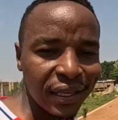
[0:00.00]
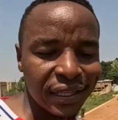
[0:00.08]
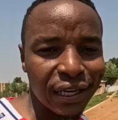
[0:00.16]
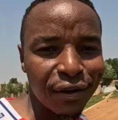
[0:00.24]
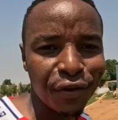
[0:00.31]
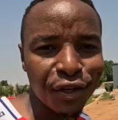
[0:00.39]
the
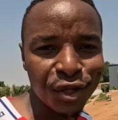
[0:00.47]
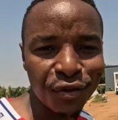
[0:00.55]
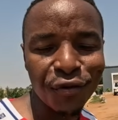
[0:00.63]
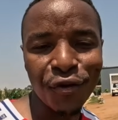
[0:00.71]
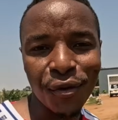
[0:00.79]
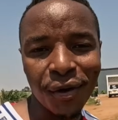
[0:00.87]
television
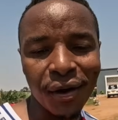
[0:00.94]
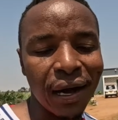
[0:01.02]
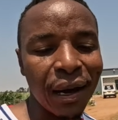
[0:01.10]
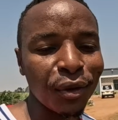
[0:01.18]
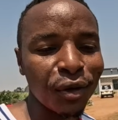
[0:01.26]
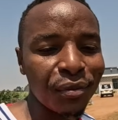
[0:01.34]
for
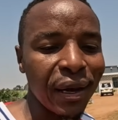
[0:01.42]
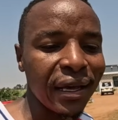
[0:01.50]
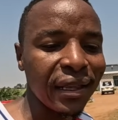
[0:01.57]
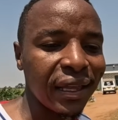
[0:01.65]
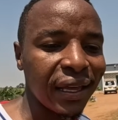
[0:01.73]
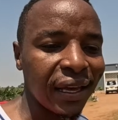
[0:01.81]
I'm not
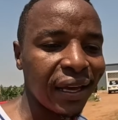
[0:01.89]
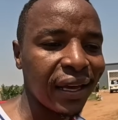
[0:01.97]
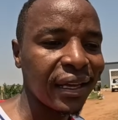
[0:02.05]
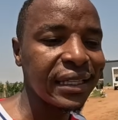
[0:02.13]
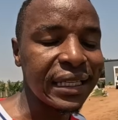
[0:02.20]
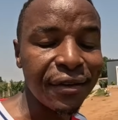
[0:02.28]
buying
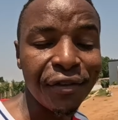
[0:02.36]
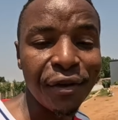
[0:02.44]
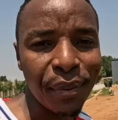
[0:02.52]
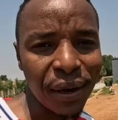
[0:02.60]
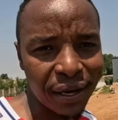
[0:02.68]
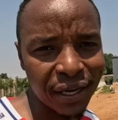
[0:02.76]
the
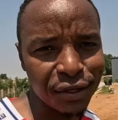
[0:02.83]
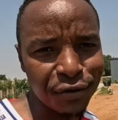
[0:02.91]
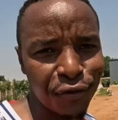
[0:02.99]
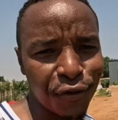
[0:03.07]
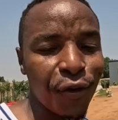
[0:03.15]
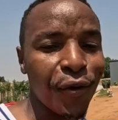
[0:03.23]
TV package
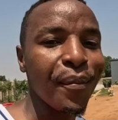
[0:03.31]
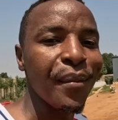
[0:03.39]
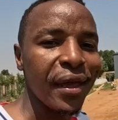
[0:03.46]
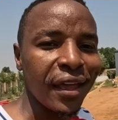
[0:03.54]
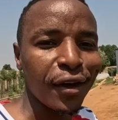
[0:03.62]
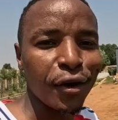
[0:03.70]
for
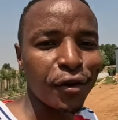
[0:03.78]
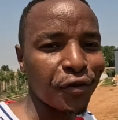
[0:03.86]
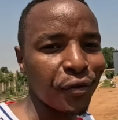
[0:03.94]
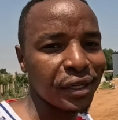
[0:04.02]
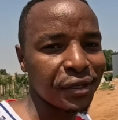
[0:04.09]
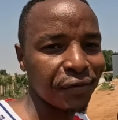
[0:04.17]
me or
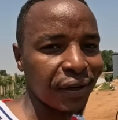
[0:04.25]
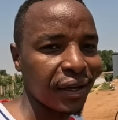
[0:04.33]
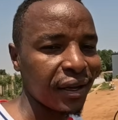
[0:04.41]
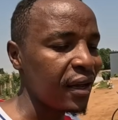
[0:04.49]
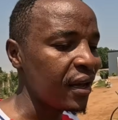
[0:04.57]
for Miss Flair.